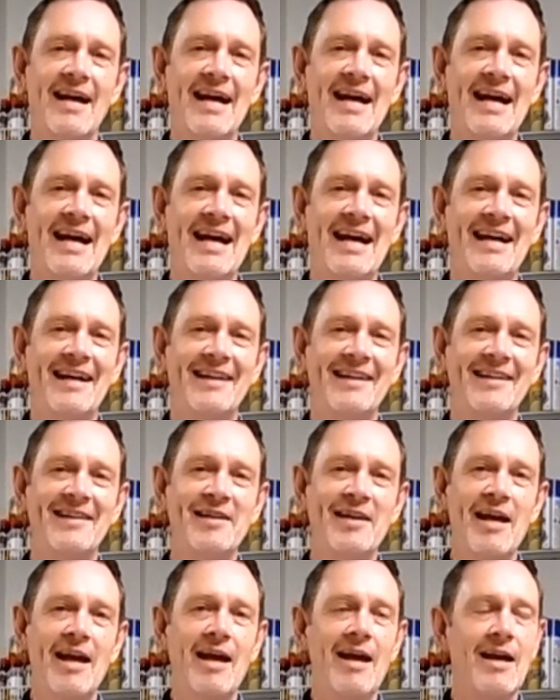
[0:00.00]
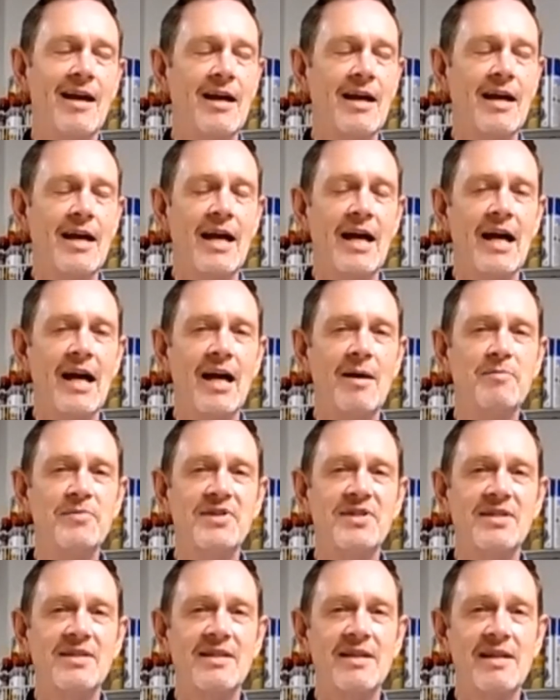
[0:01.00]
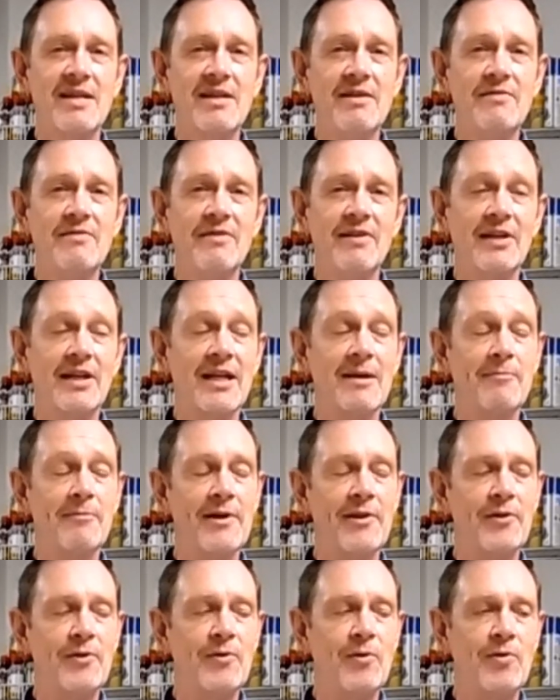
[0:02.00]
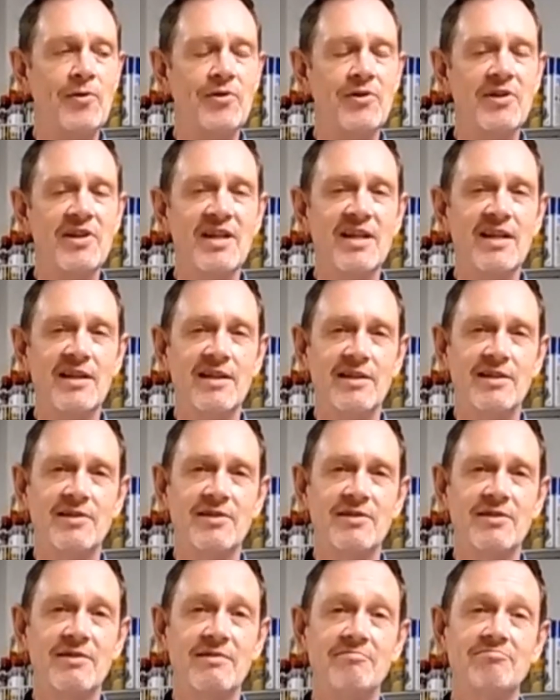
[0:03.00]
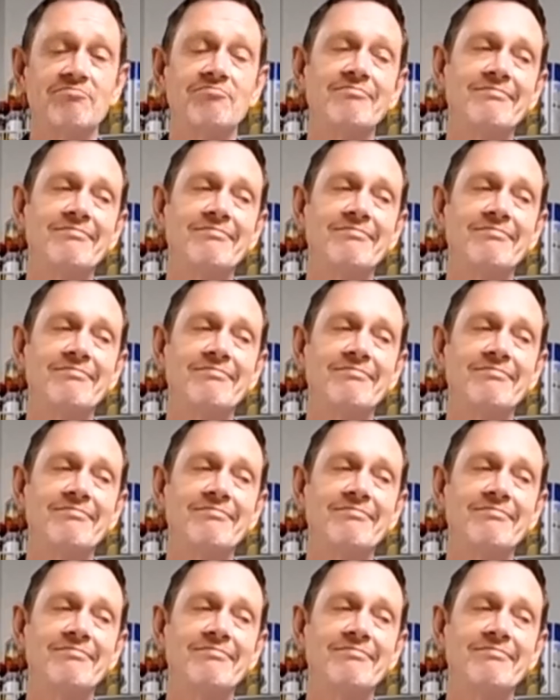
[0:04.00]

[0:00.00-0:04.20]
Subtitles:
Hi, I'm Steve, and coming around the corner is...